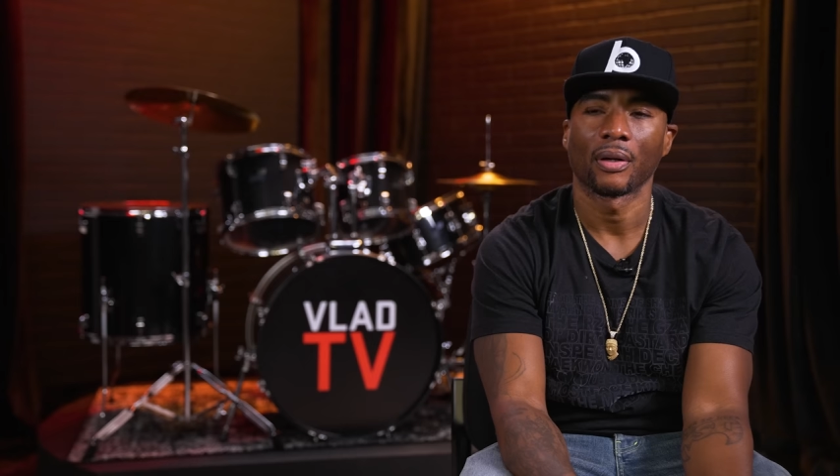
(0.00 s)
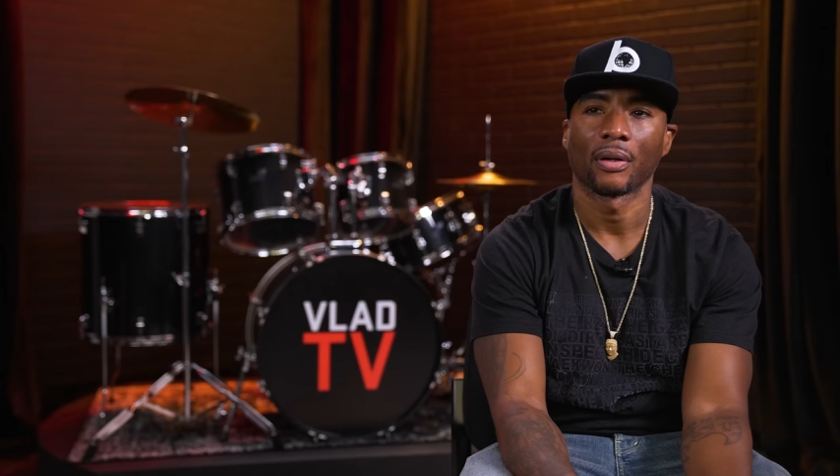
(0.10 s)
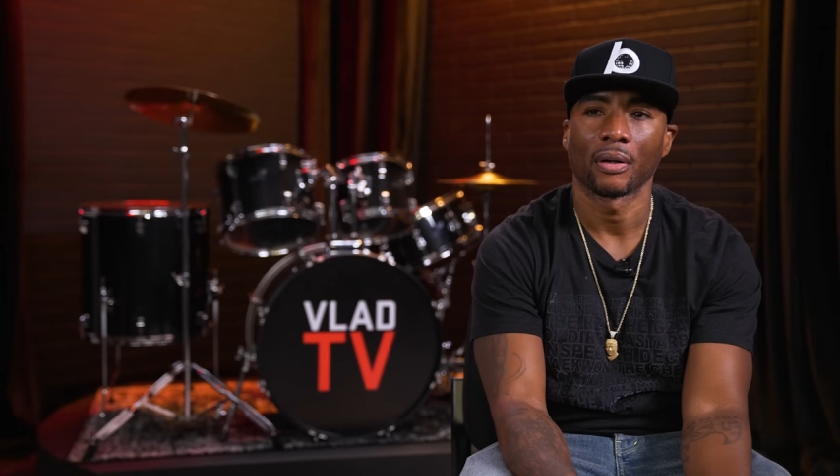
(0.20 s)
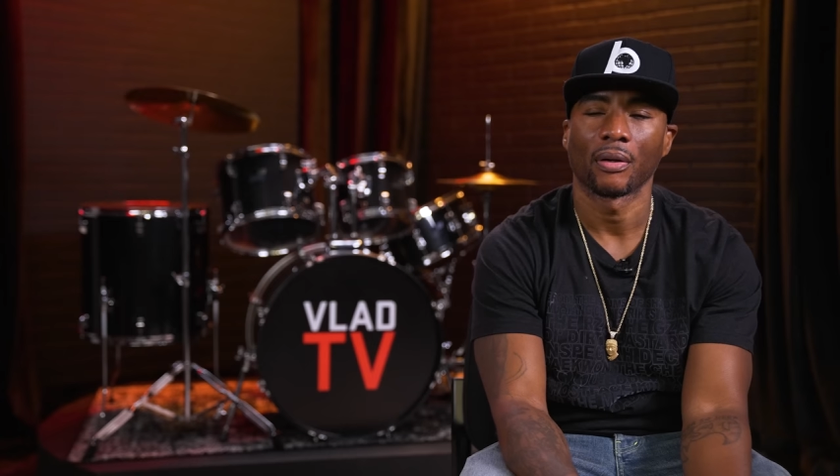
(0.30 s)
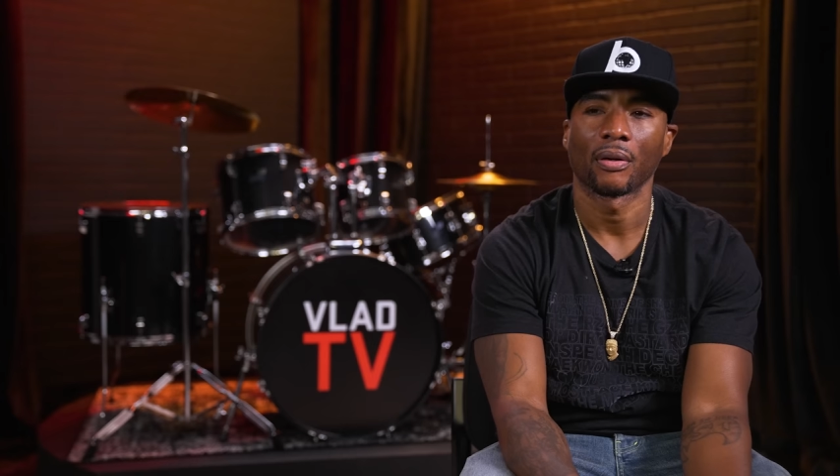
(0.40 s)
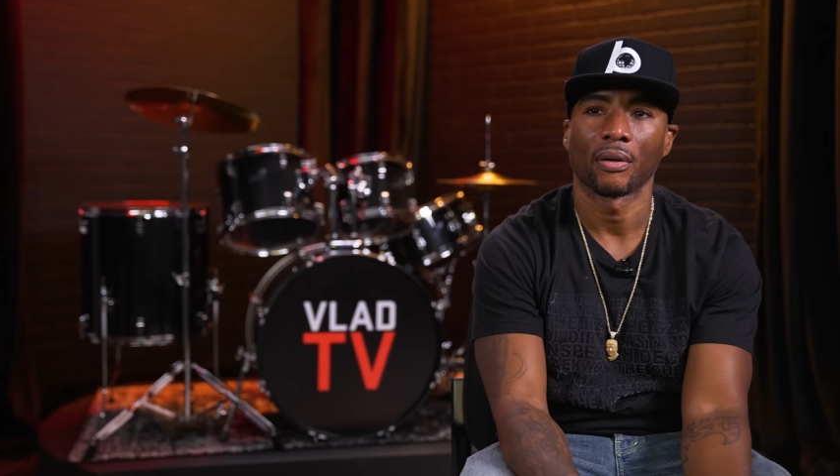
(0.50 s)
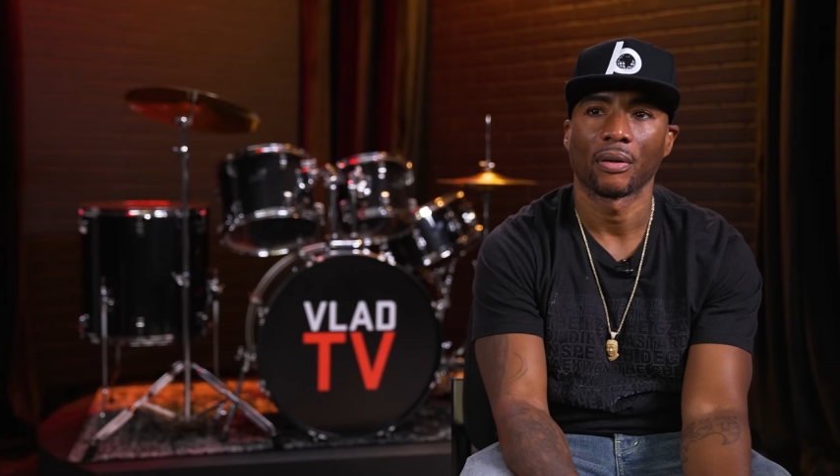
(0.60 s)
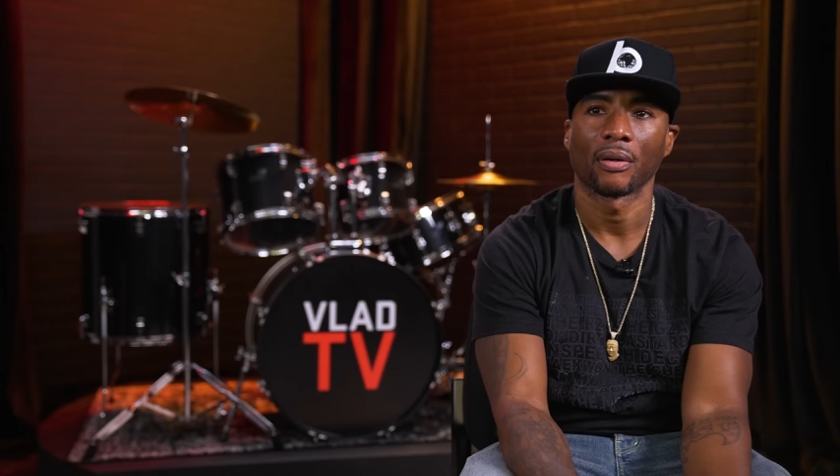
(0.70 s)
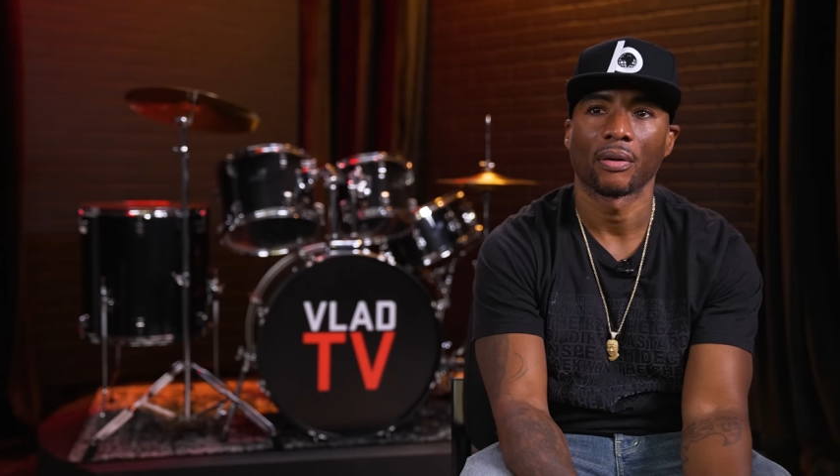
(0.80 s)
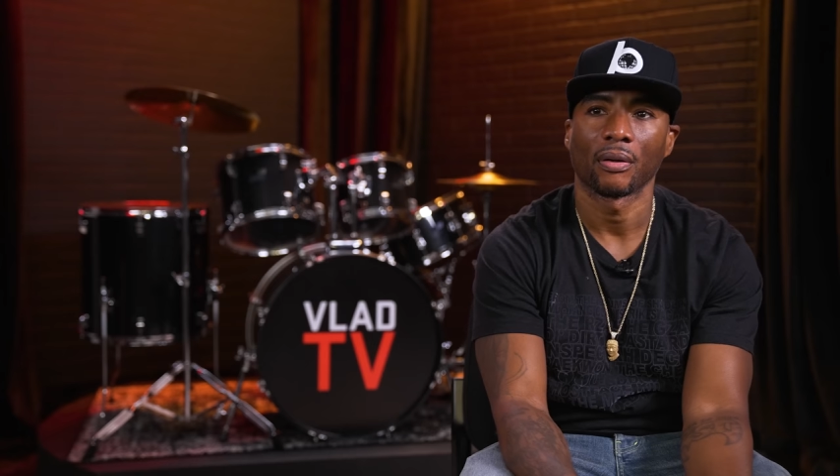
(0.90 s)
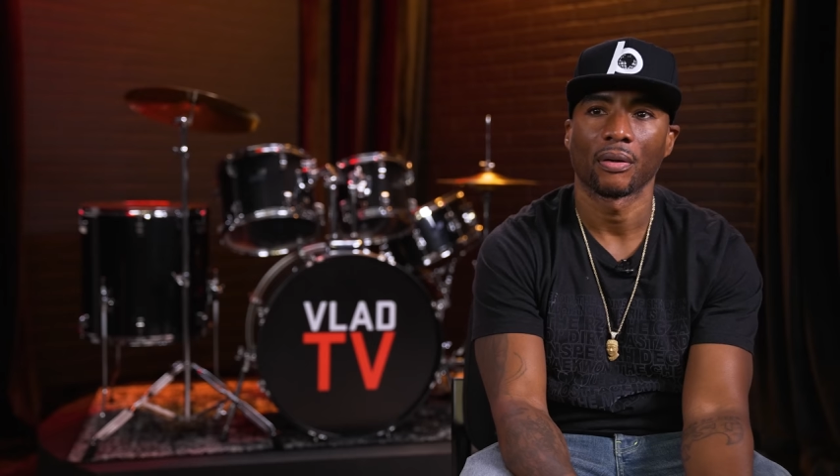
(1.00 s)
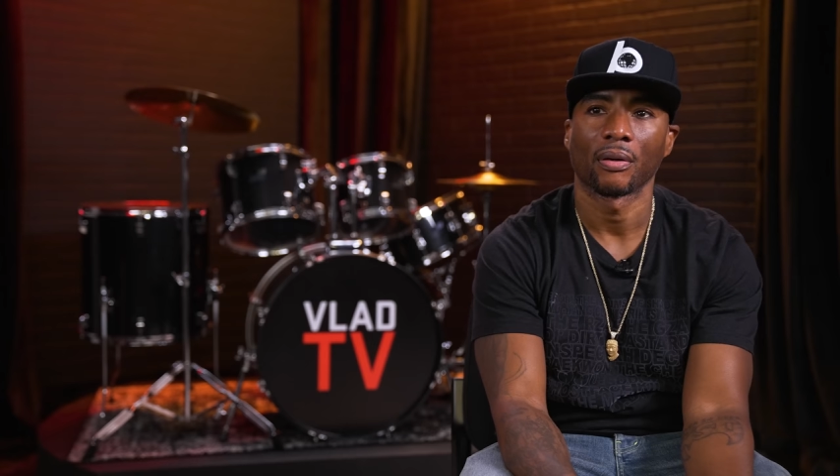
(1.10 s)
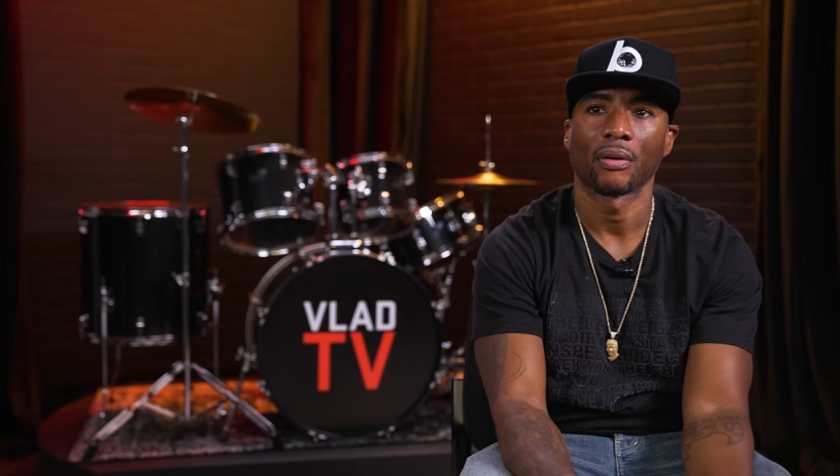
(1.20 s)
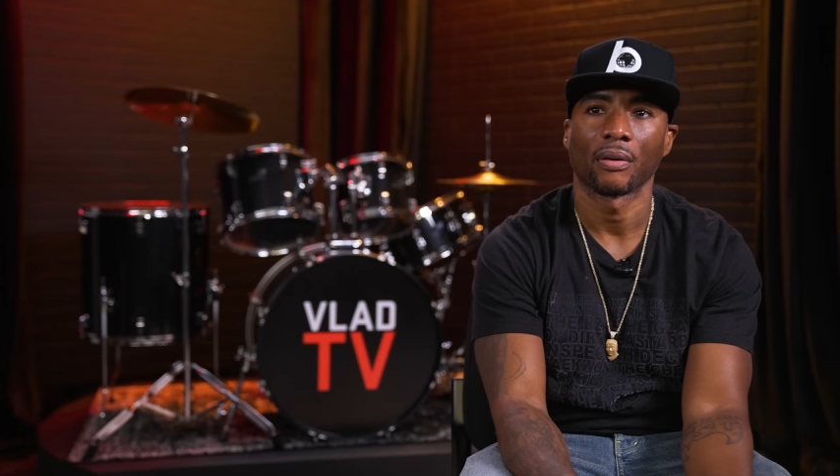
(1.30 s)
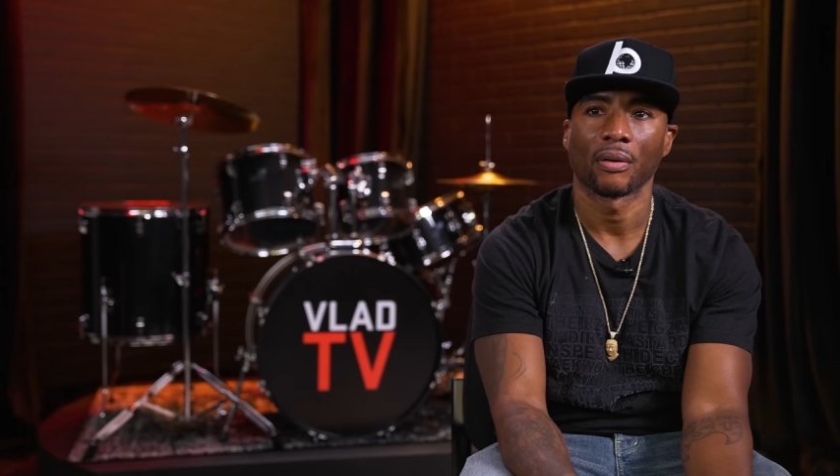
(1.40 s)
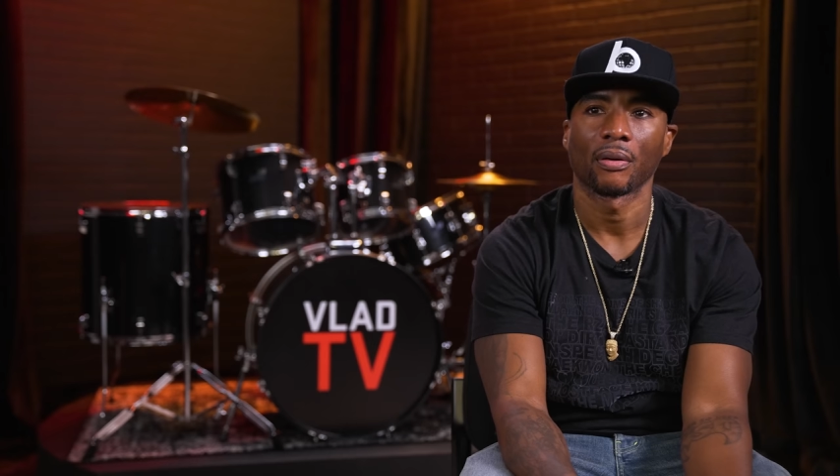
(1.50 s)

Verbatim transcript: and the BT and